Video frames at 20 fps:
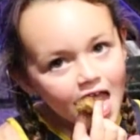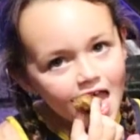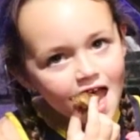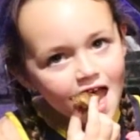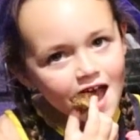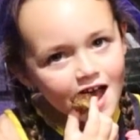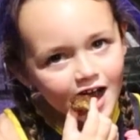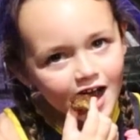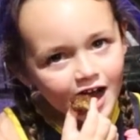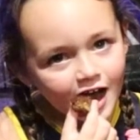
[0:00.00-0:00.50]

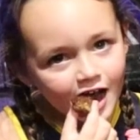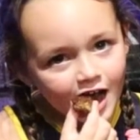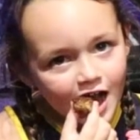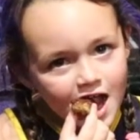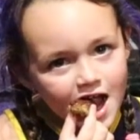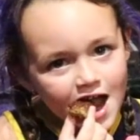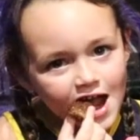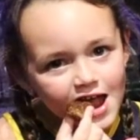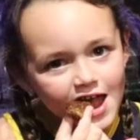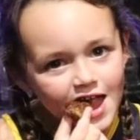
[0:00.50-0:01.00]
Shock
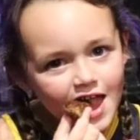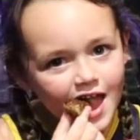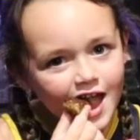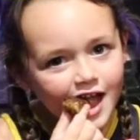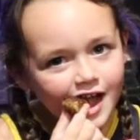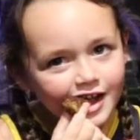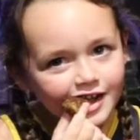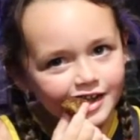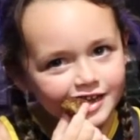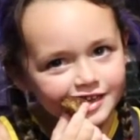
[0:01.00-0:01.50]
horror.
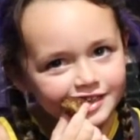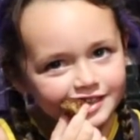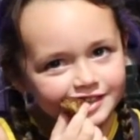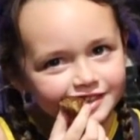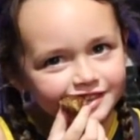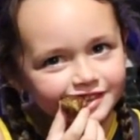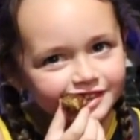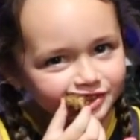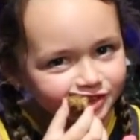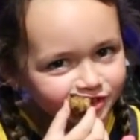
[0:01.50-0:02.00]
You love
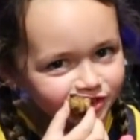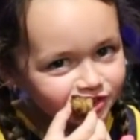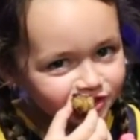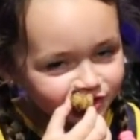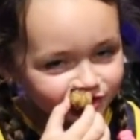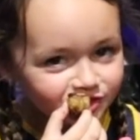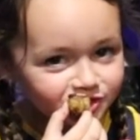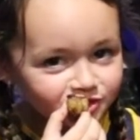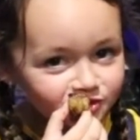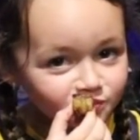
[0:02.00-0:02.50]
it?
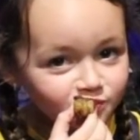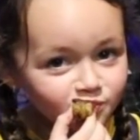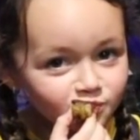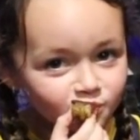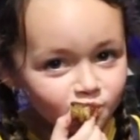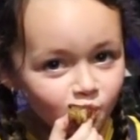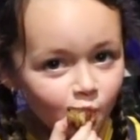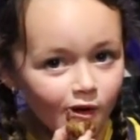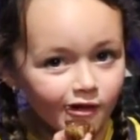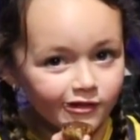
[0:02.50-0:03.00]
Good
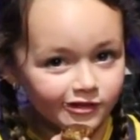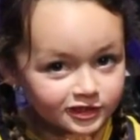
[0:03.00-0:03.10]
chewing?